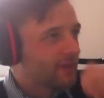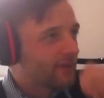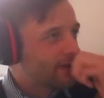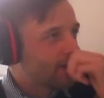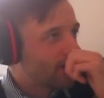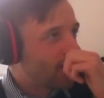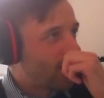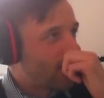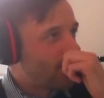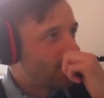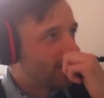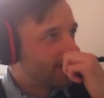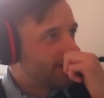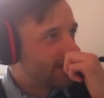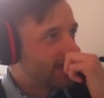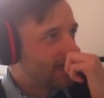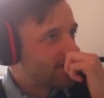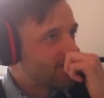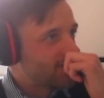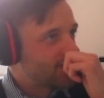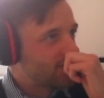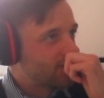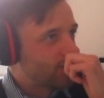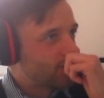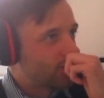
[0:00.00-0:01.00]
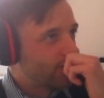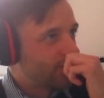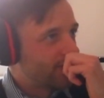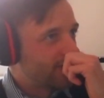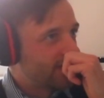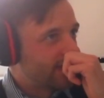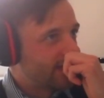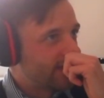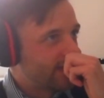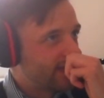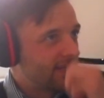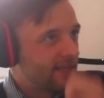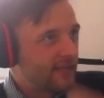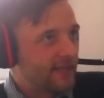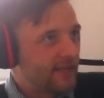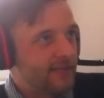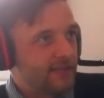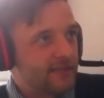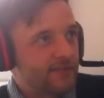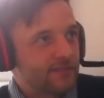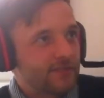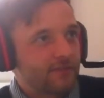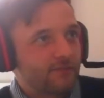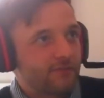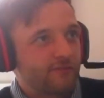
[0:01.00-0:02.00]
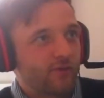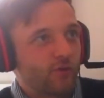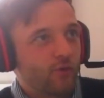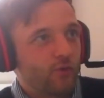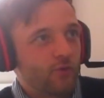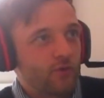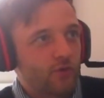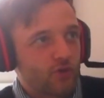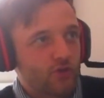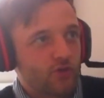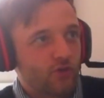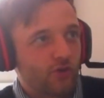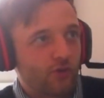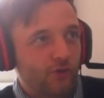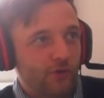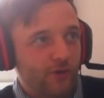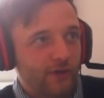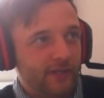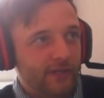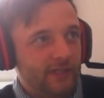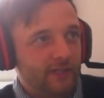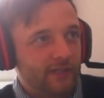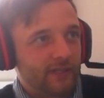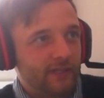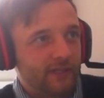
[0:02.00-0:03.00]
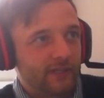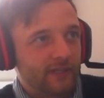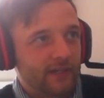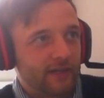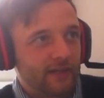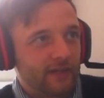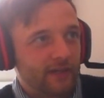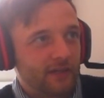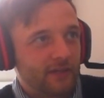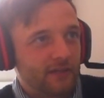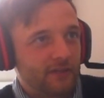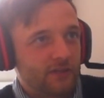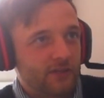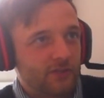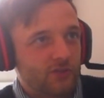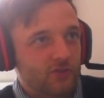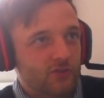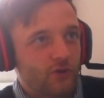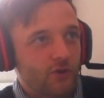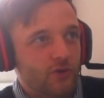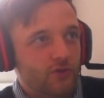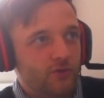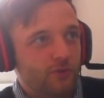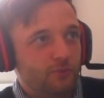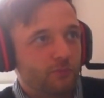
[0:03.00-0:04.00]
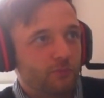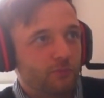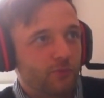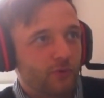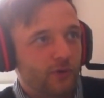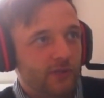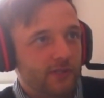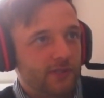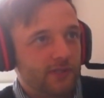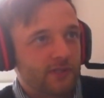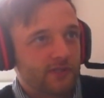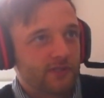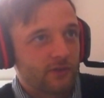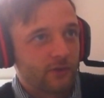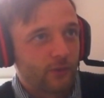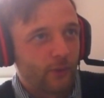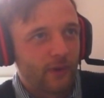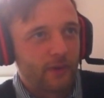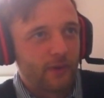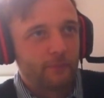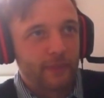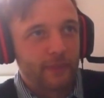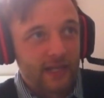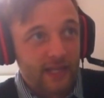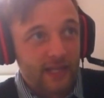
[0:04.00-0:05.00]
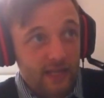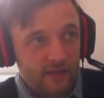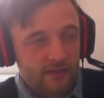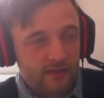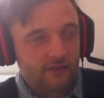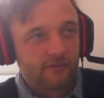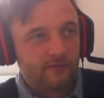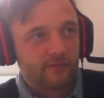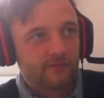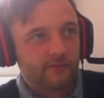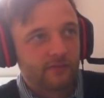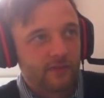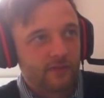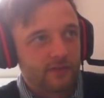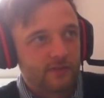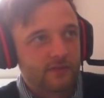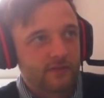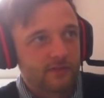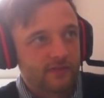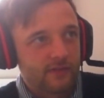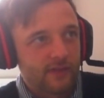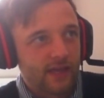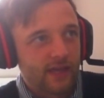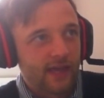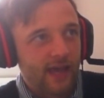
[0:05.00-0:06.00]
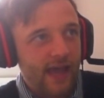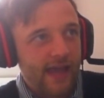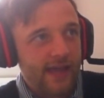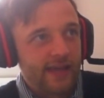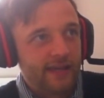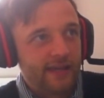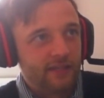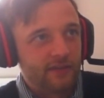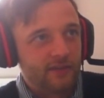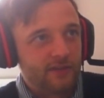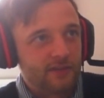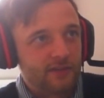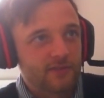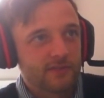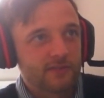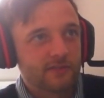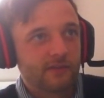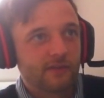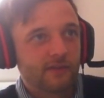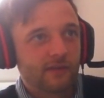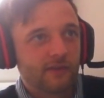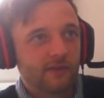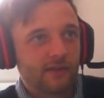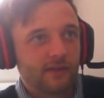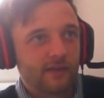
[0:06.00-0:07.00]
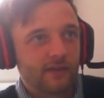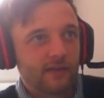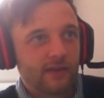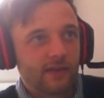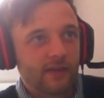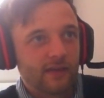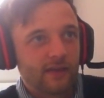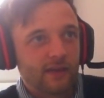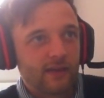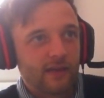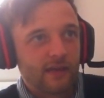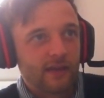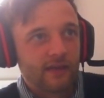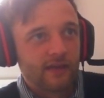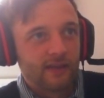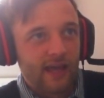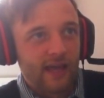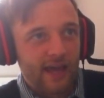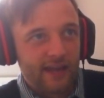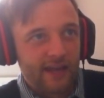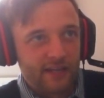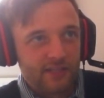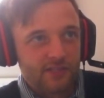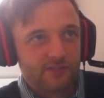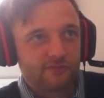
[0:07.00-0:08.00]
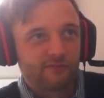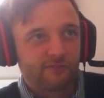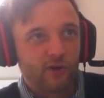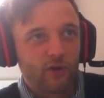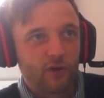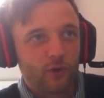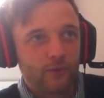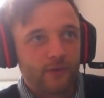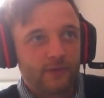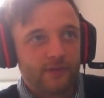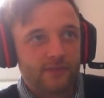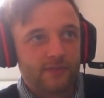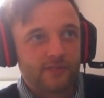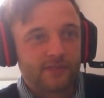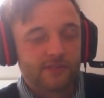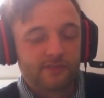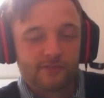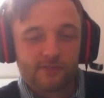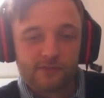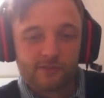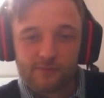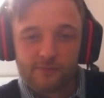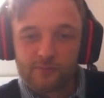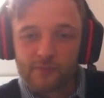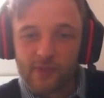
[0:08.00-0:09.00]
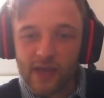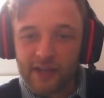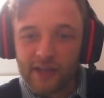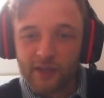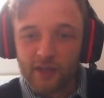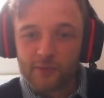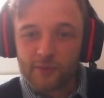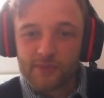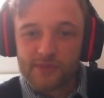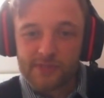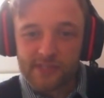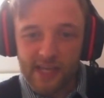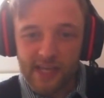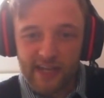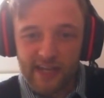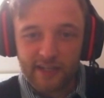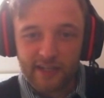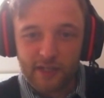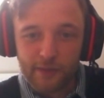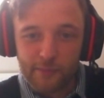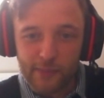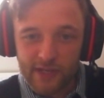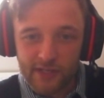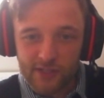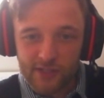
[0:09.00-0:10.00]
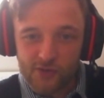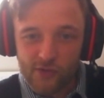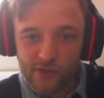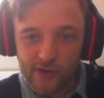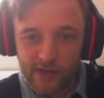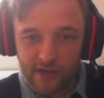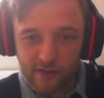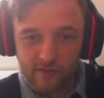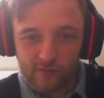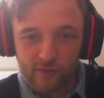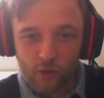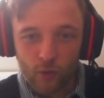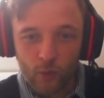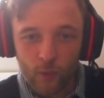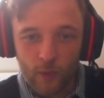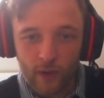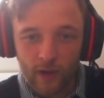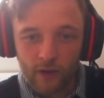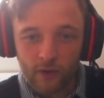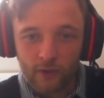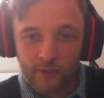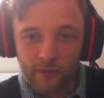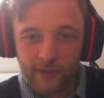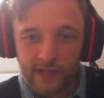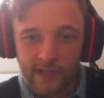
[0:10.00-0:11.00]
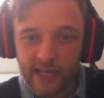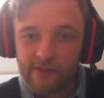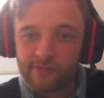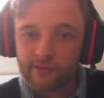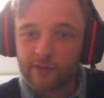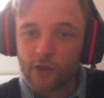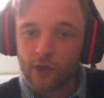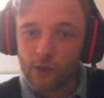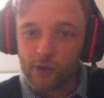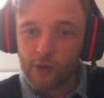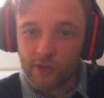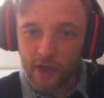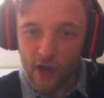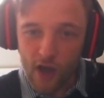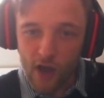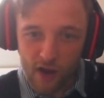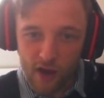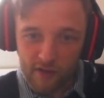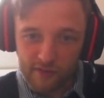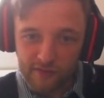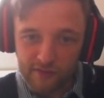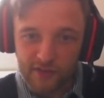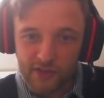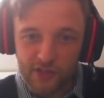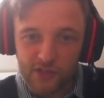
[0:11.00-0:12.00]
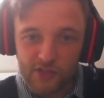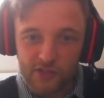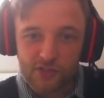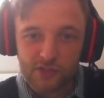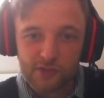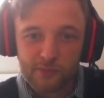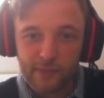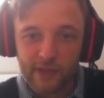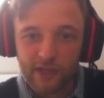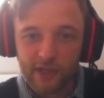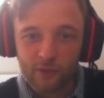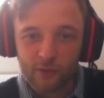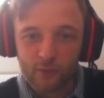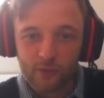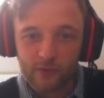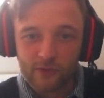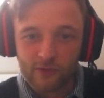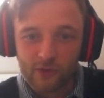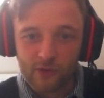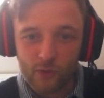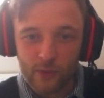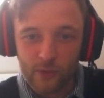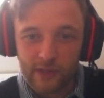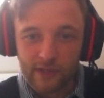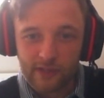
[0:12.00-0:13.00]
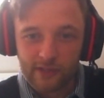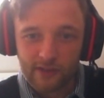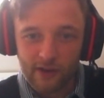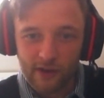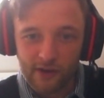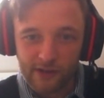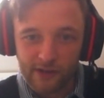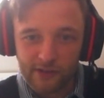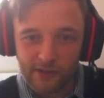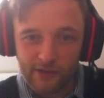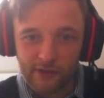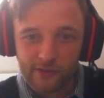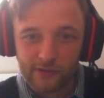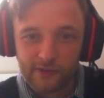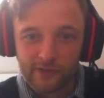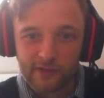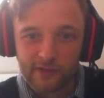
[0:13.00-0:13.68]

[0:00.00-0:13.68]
that story is the fall of Troy and the Trojan prince, who I believe is Aeneas, and his followers end up sailing the Mediterranean for a while. They even go to Carthage, meet up with Queen Dido,